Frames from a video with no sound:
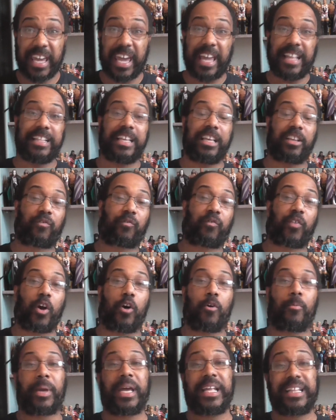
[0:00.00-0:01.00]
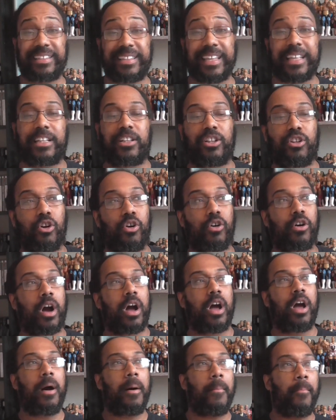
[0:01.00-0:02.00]
In this film, it did look
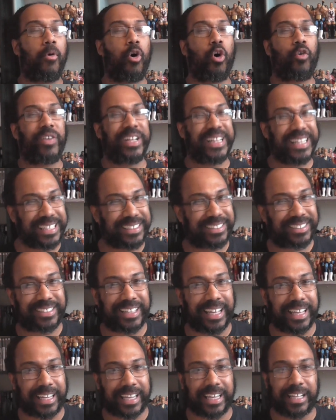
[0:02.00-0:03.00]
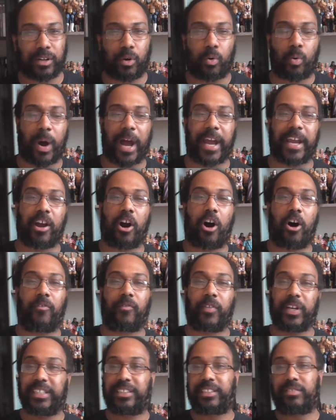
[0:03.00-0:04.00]
more realistic in a way of
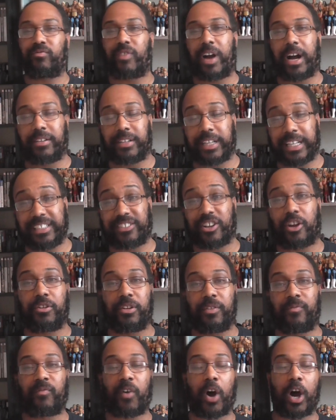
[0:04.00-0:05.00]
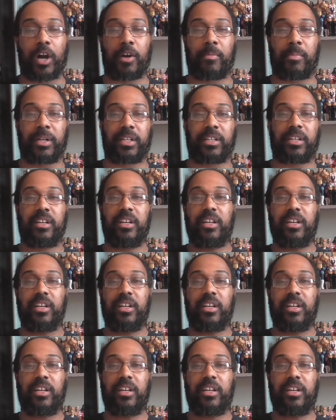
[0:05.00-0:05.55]
it's around his own environment,